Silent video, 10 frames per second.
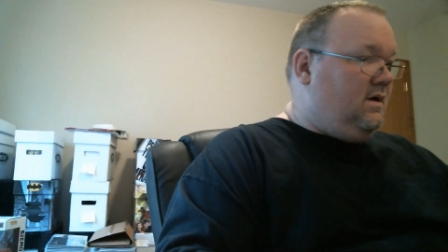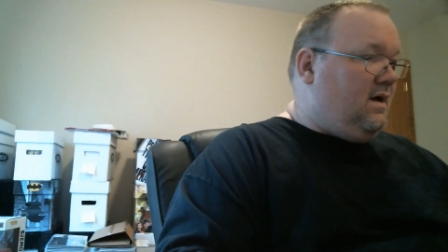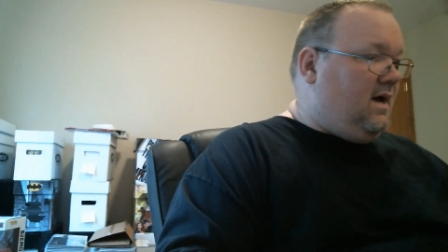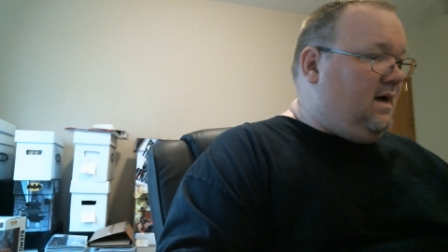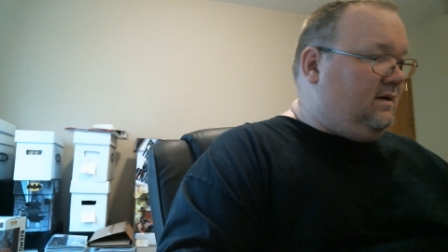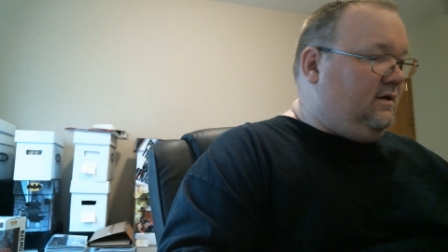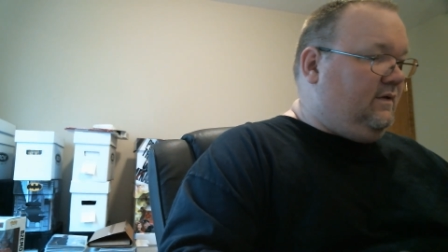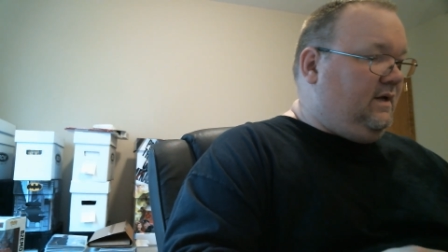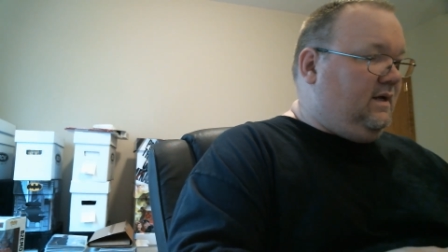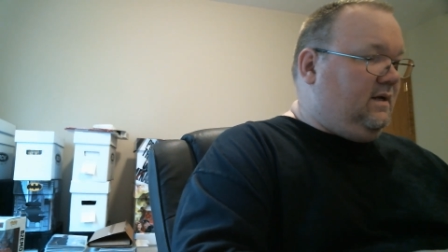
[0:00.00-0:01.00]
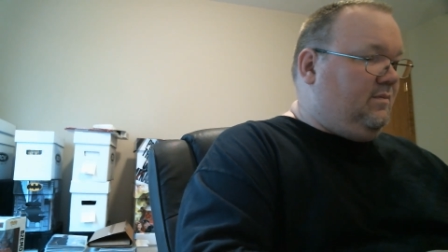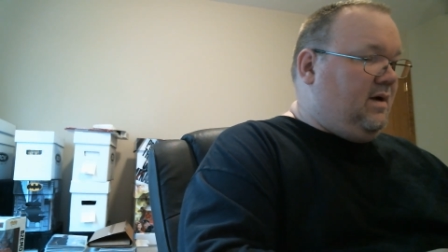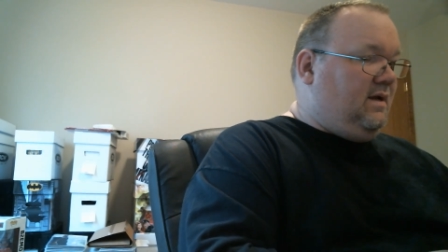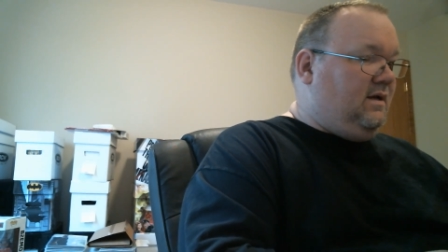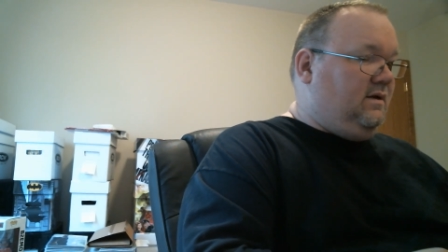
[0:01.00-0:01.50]
On to the
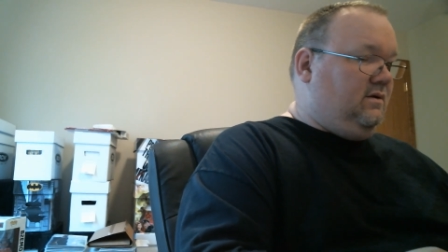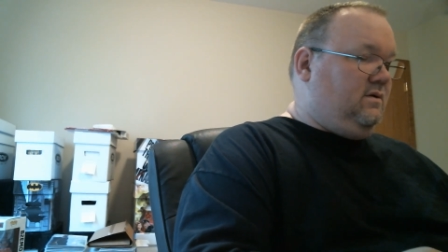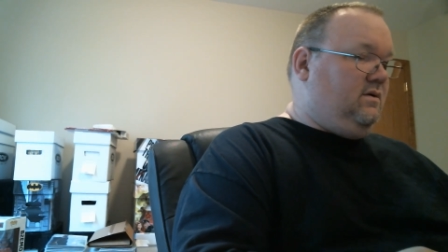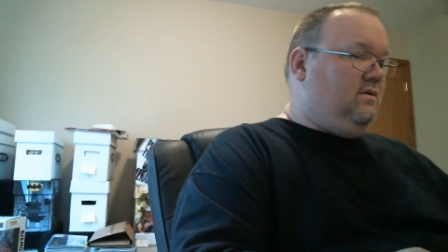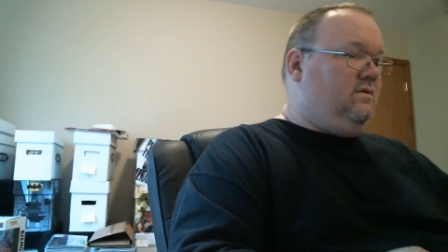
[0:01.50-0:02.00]
Independence.